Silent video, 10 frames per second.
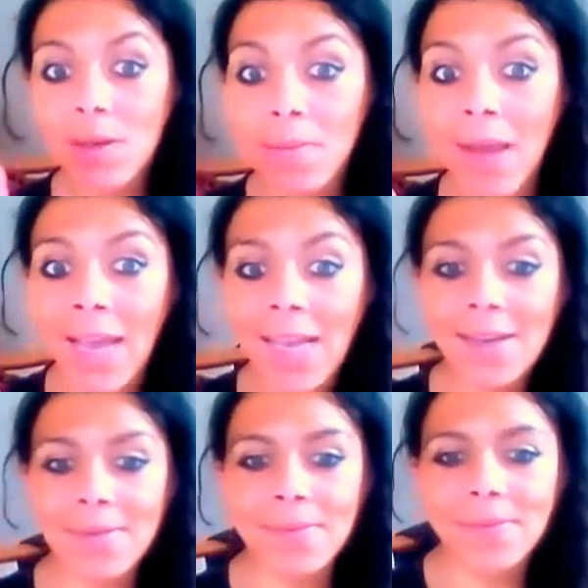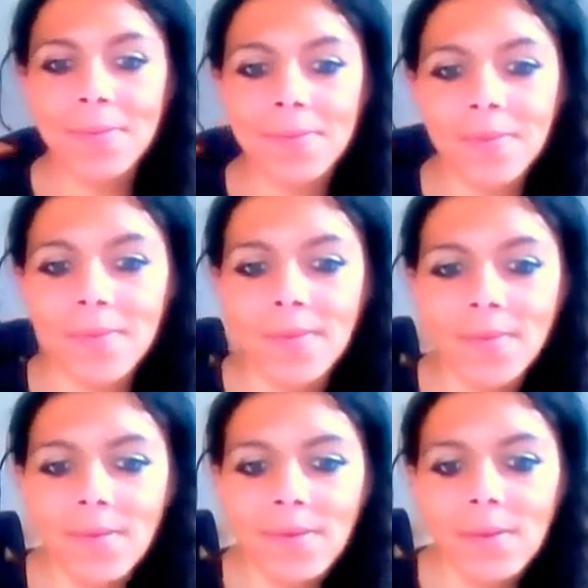God bless. Bye for now.
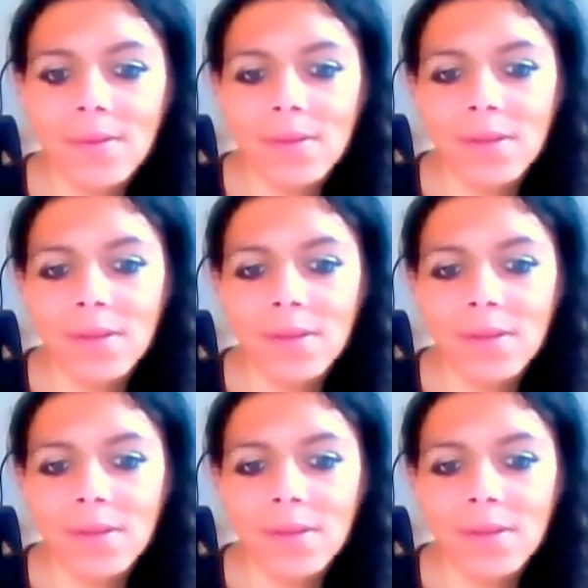Bye.